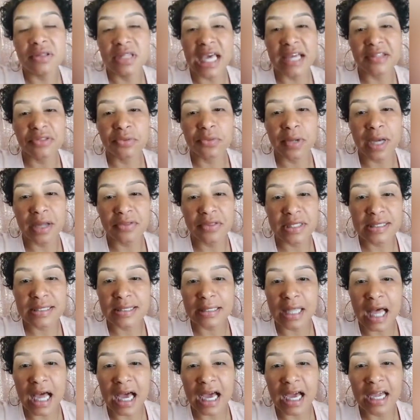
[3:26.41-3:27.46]
throughout this
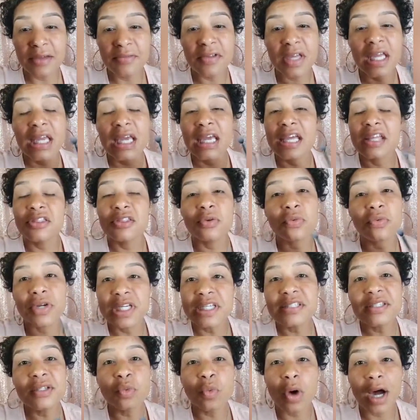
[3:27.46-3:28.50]
live. And the
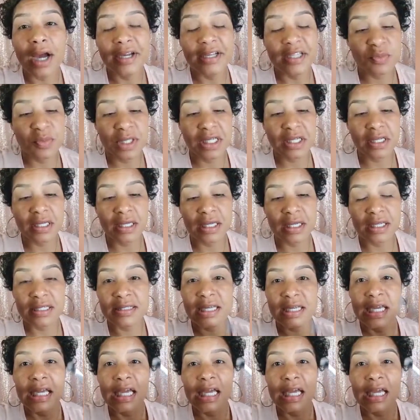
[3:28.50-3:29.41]
reason why is because